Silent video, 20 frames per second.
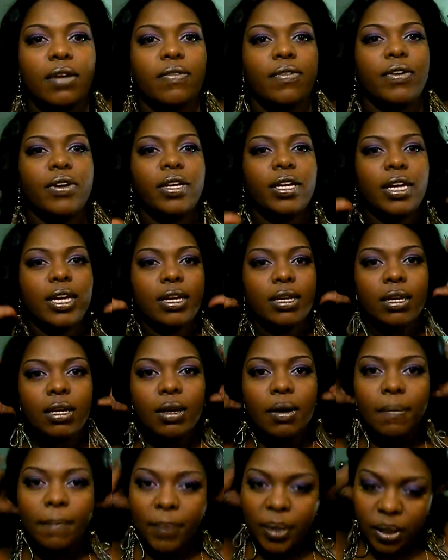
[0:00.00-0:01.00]
never
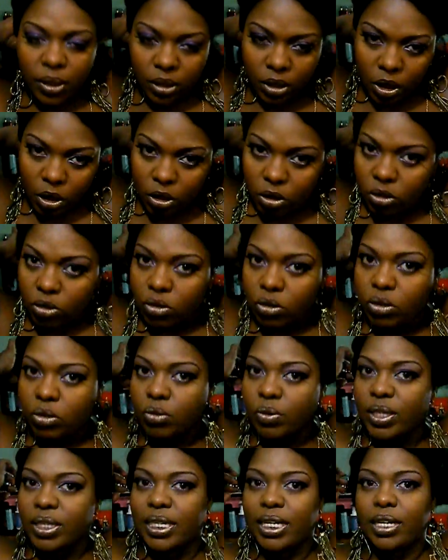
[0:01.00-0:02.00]
again. But
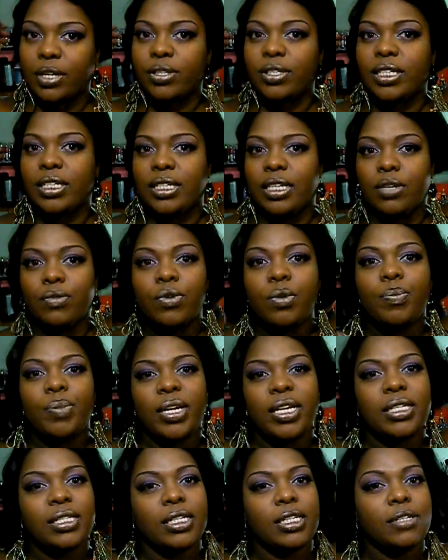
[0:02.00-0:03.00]
two weeks later, they did
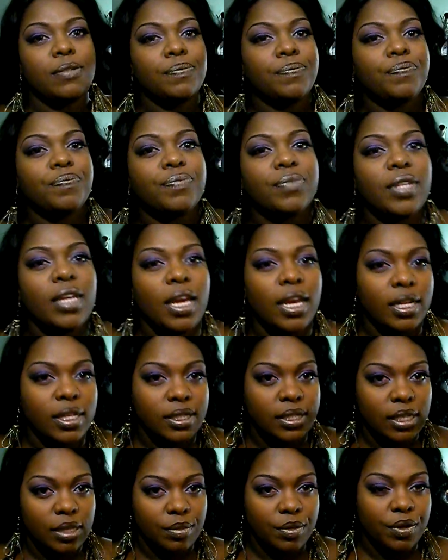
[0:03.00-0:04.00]
replace it
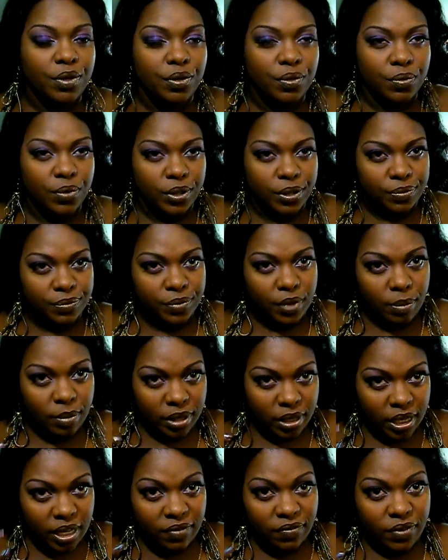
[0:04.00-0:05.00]
and send me a new one.
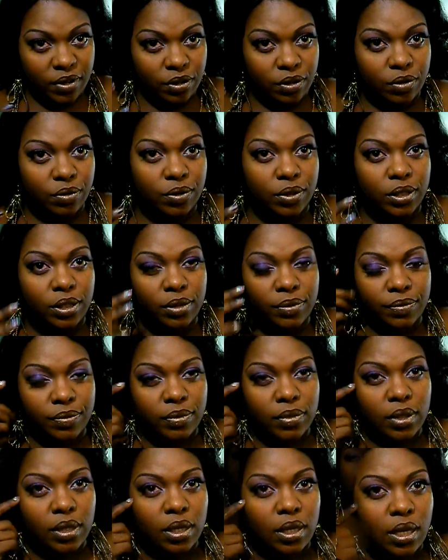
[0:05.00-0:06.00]
I mean, give me a new
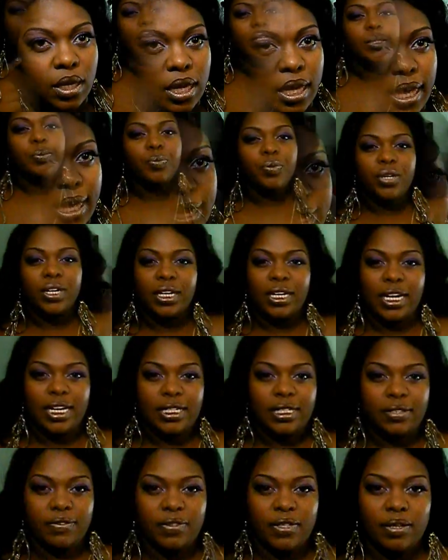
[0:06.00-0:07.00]
one. So that was pretty
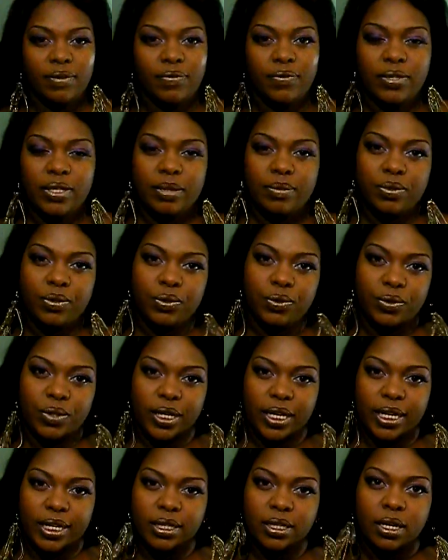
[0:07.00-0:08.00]
nice of them for them to
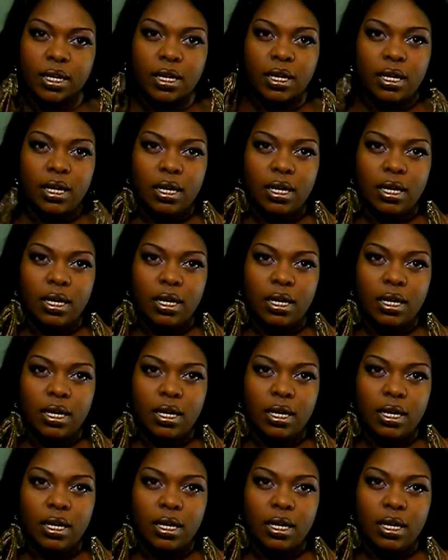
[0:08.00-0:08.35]
do that.